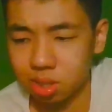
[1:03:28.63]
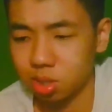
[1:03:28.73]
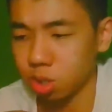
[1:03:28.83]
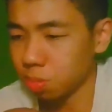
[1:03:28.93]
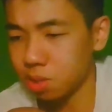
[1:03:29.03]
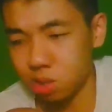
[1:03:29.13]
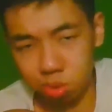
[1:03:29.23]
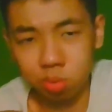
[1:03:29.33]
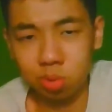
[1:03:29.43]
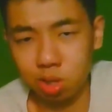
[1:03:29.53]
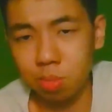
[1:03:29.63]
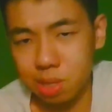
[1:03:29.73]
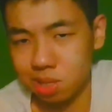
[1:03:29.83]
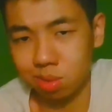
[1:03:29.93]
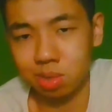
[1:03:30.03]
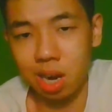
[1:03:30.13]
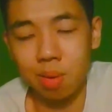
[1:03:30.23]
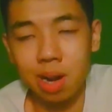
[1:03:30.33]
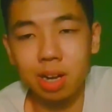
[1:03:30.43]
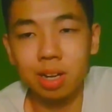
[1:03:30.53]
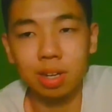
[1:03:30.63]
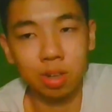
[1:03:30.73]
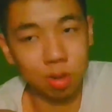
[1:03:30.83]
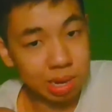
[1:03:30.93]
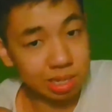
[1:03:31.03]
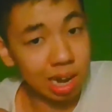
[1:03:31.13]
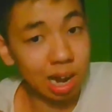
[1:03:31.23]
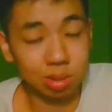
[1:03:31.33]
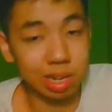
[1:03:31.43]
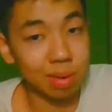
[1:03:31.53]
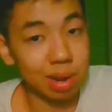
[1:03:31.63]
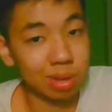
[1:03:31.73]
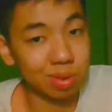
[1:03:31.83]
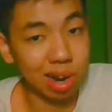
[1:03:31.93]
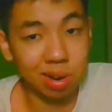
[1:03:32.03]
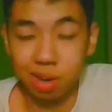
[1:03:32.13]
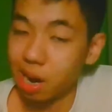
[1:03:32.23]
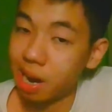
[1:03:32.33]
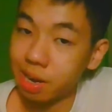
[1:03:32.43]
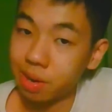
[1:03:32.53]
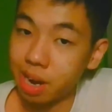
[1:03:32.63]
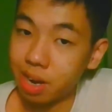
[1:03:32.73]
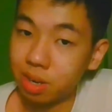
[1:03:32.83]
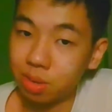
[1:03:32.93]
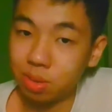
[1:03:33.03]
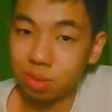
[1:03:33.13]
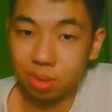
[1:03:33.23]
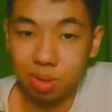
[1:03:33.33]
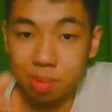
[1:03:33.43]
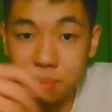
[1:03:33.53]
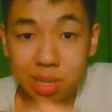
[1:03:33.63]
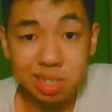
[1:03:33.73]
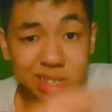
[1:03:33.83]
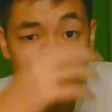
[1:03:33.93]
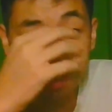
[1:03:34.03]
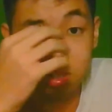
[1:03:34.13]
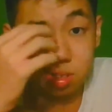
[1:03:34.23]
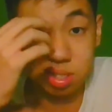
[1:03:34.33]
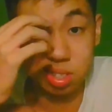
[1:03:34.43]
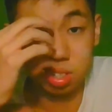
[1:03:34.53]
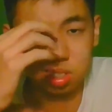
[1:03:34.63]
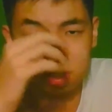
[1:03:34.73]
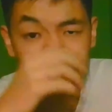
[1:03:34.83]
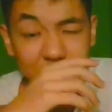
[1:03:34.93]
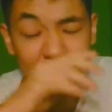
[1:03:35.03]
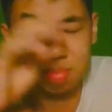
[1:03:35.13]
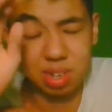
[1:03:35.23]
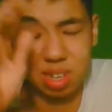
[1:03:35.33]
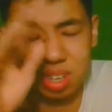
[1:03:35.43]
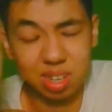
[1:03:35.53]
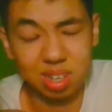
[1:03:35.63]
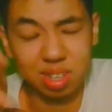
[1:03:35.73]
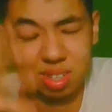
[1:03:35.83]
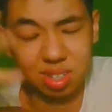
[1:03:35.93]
Don't be so direct. No matter how direct you are IRL, please don't be